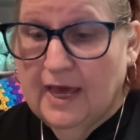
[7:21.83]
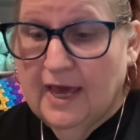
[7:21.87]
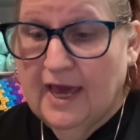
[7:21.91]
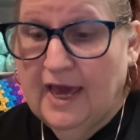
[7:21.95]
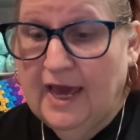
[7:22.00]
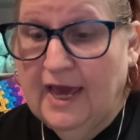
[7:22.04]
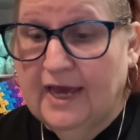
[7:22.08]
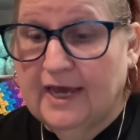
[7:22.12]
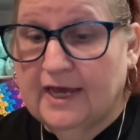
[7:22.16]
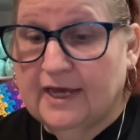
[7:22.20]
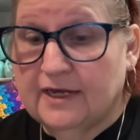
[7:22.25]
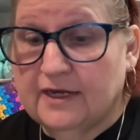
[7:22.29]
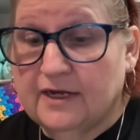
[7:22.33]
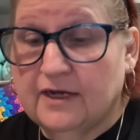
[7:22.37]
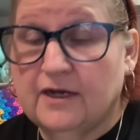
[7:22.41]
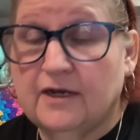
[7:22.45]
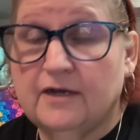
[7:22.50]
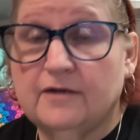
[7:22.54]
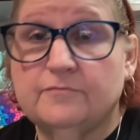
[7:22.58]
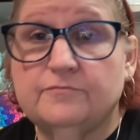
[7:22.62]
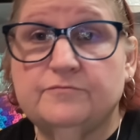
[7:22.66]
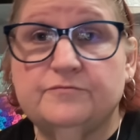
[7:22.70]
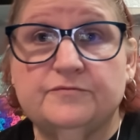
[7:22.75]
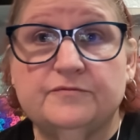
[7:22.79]

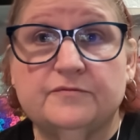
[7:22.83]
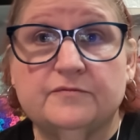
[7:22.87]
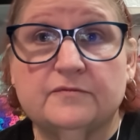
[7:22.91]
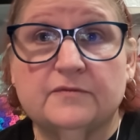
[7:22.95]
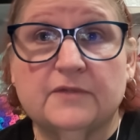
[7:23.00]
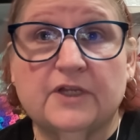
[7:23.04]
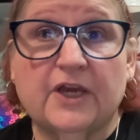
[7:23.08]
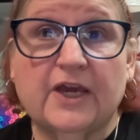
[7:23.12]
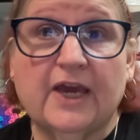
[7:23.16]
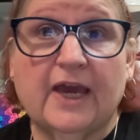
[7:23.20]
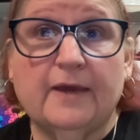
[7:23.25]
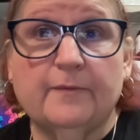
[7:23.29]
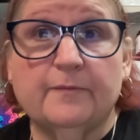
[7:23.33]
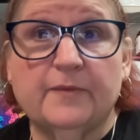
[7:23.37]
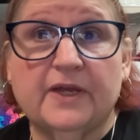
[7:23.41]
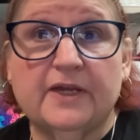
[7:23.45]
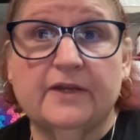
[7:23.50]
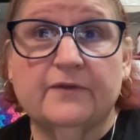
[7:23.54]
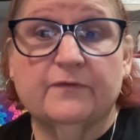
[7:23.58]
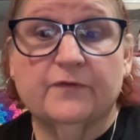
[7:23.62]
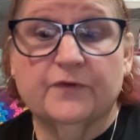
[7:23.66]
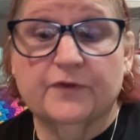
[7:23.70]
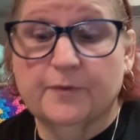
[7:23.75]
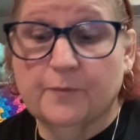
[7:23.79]
And you can't beat
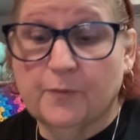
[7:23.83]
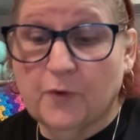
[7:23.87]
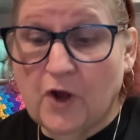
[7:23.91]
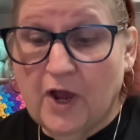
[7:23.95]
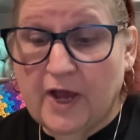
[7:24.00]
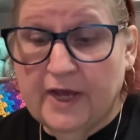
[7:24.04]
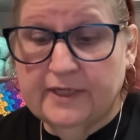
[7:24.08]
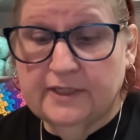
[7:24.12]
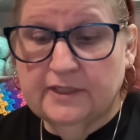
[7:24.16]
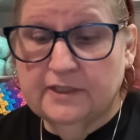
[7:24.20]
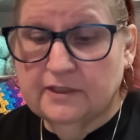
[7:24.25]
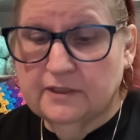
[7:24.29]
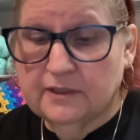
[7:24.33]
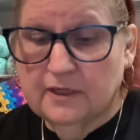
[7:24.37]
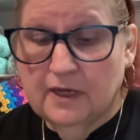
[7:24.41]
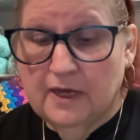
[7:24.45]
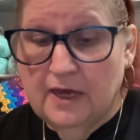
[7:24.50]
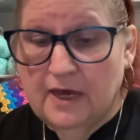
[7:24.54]
it for the price.